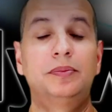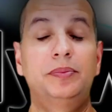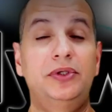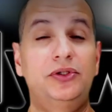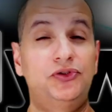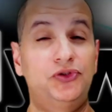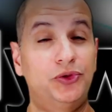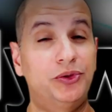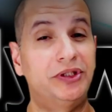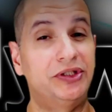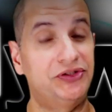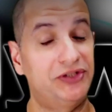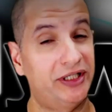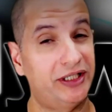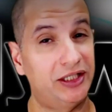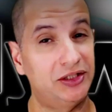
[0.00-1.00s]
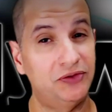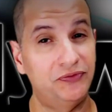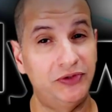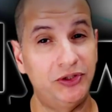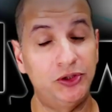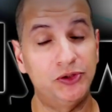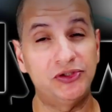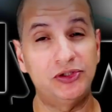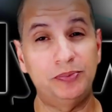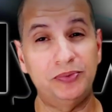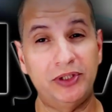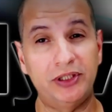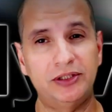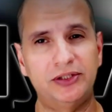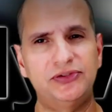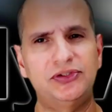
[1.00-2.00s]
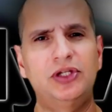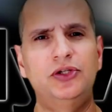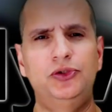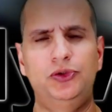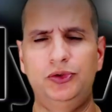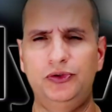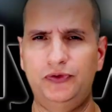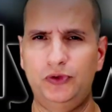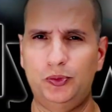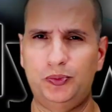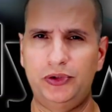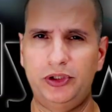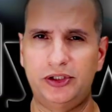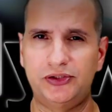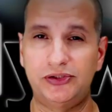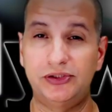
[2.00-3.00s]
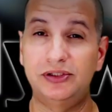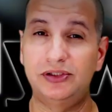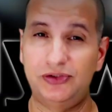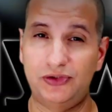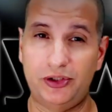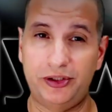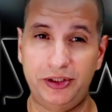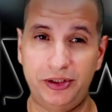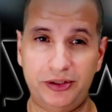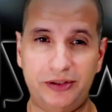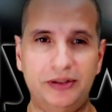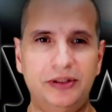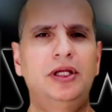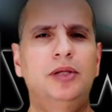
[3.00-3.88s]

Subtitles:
Be sure to check out the videos in the playlist. New to film production? Start here.